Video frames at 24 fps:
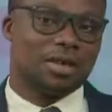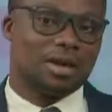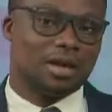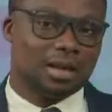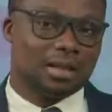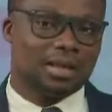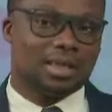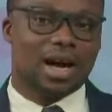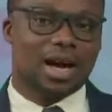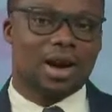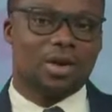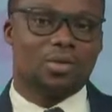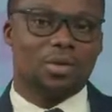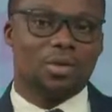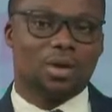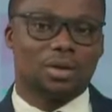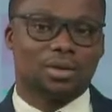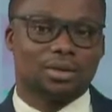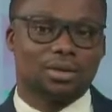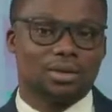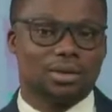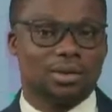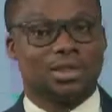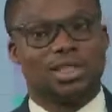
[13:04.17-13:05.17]
downward.
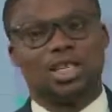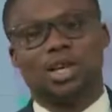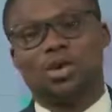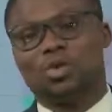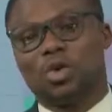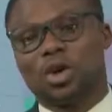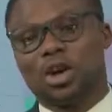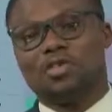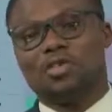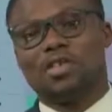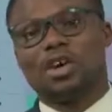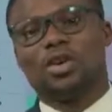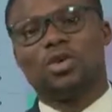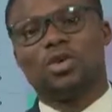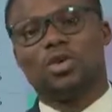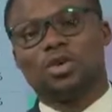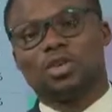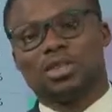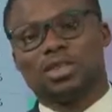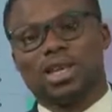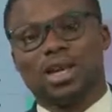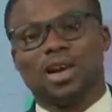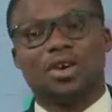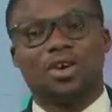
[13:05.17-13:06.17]
They say whatever goes
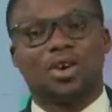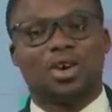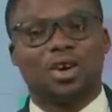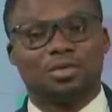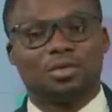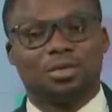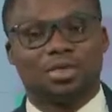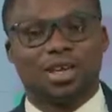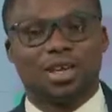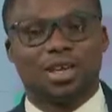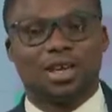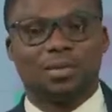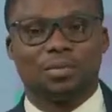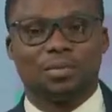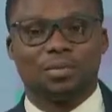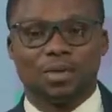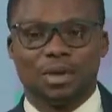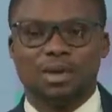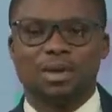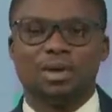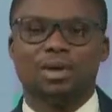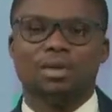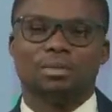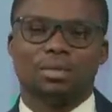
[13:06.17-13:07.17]
down comes down.
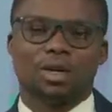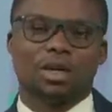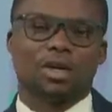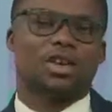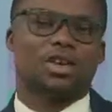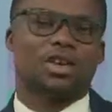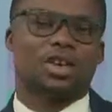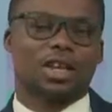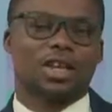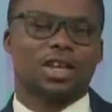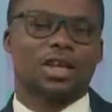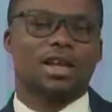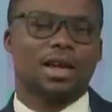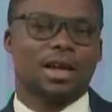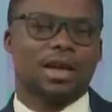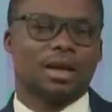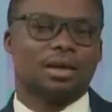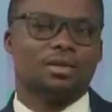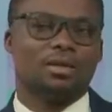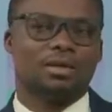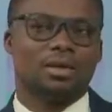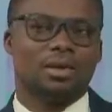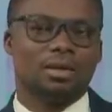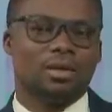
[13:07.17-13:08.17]
But on the other hand,
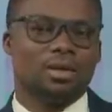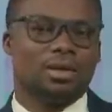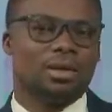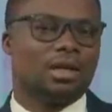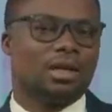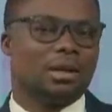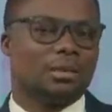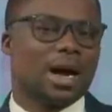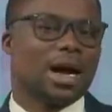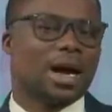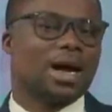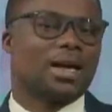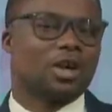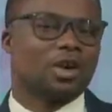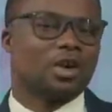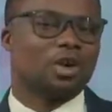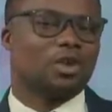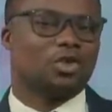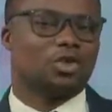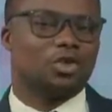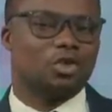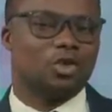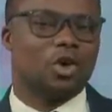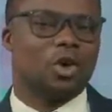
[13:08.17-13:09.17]
the market
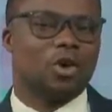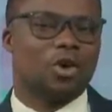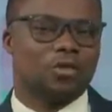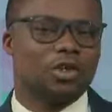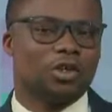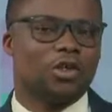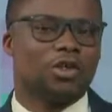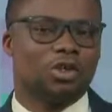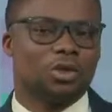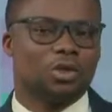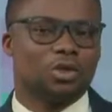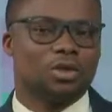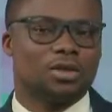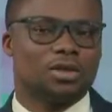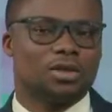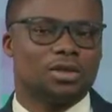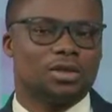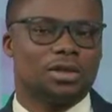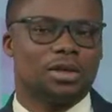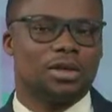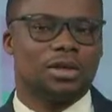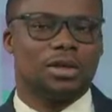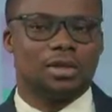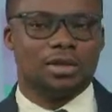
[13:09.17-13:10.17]
also often shows
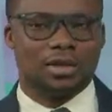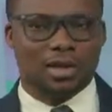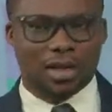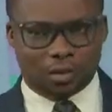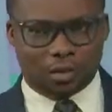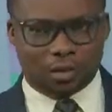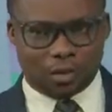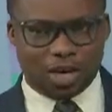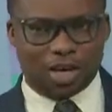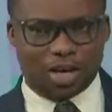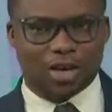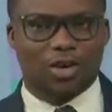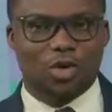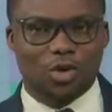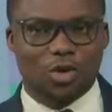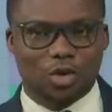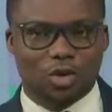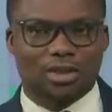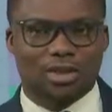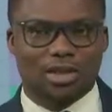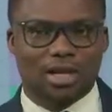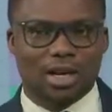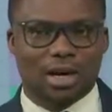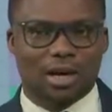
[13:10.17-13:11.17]
that when it
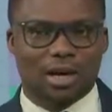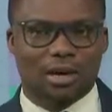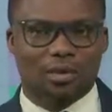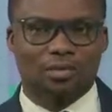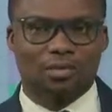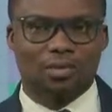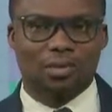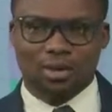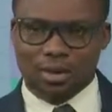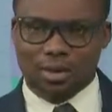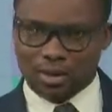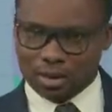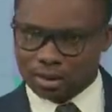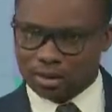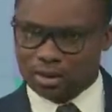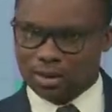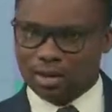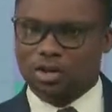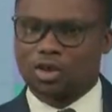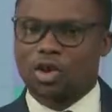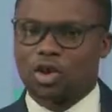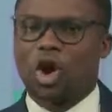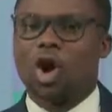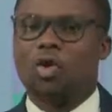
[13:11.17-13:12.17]
goes down,
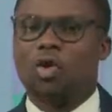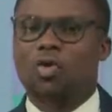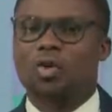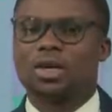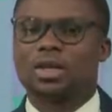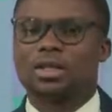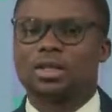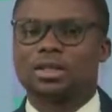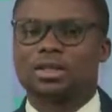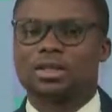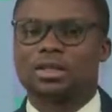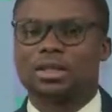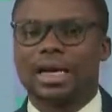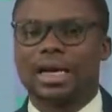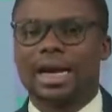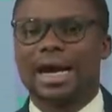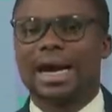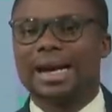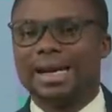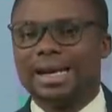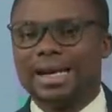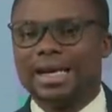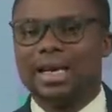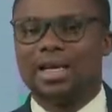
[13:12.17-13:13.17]
there's always
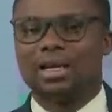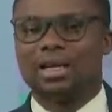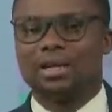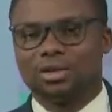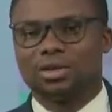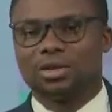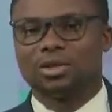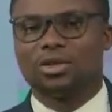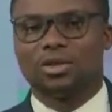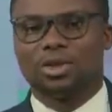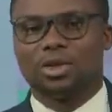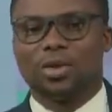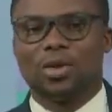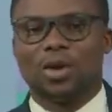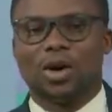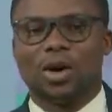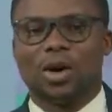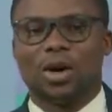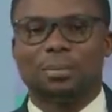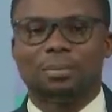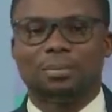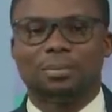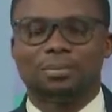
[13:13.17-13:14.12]
a need to go up.